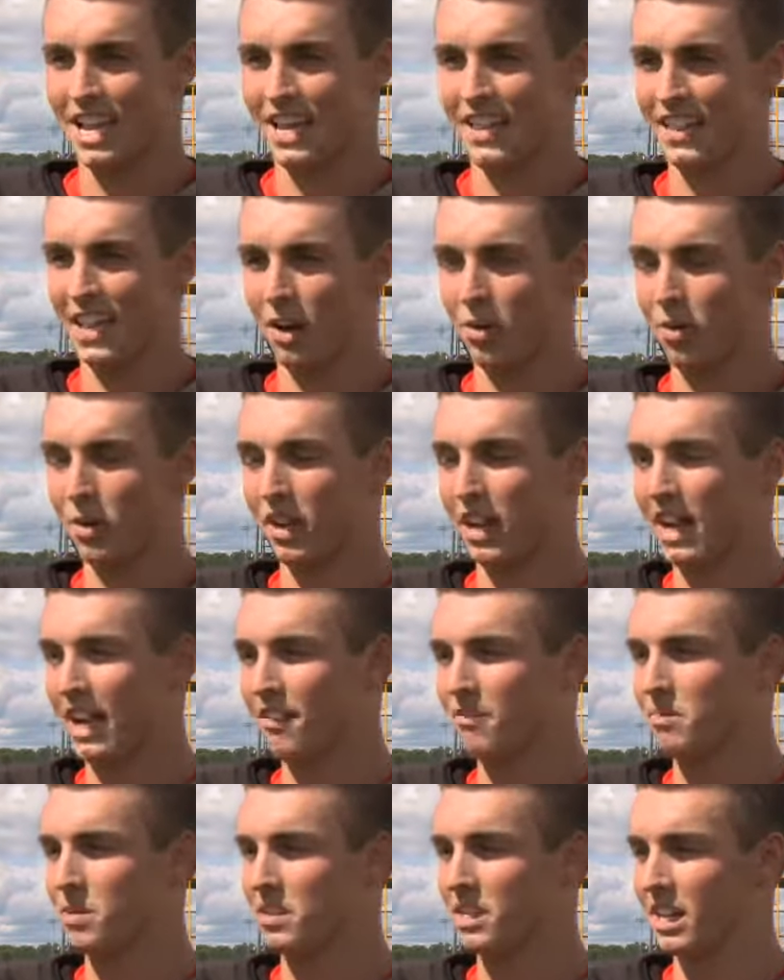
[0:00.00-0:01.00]
That we
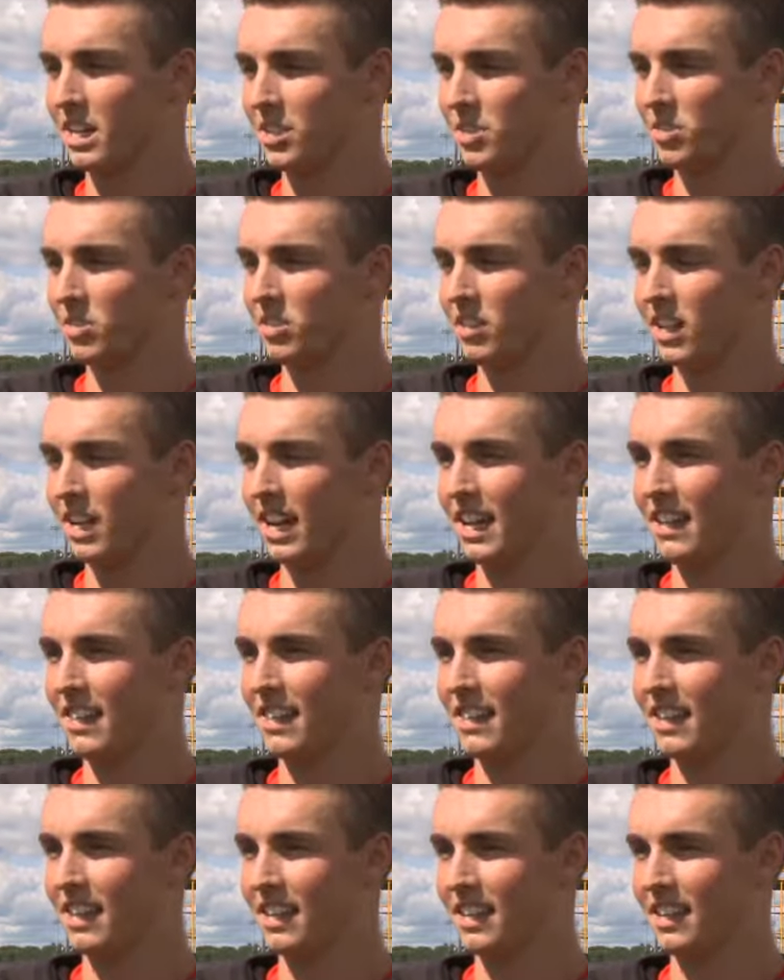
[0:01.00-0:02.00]
have potential. I
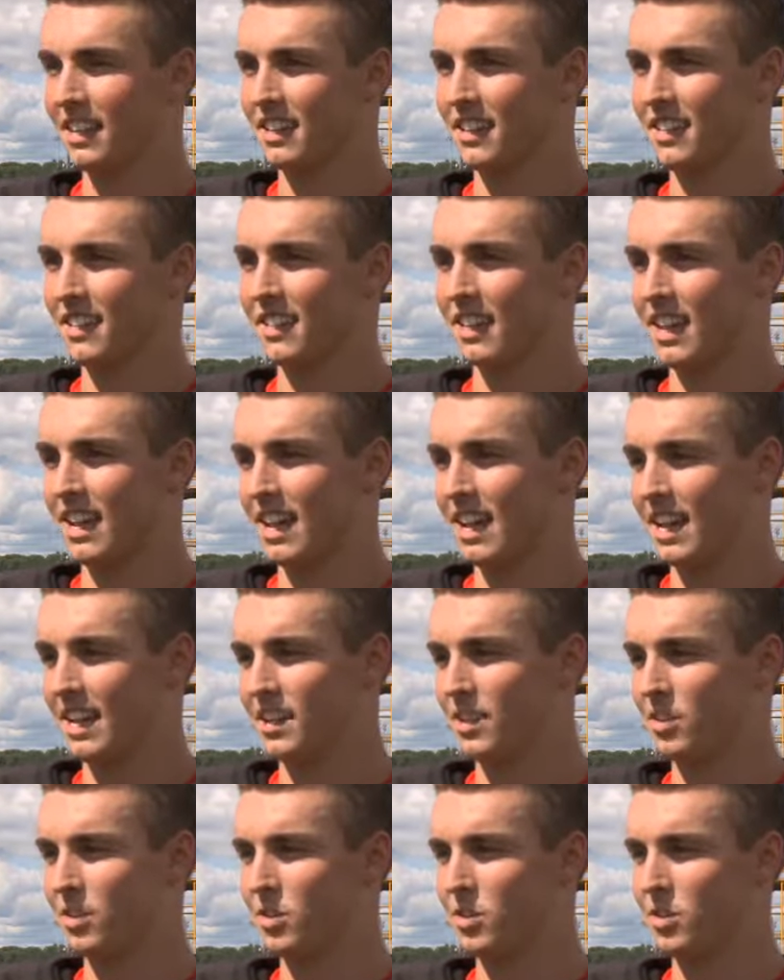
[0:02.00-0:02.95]
think that,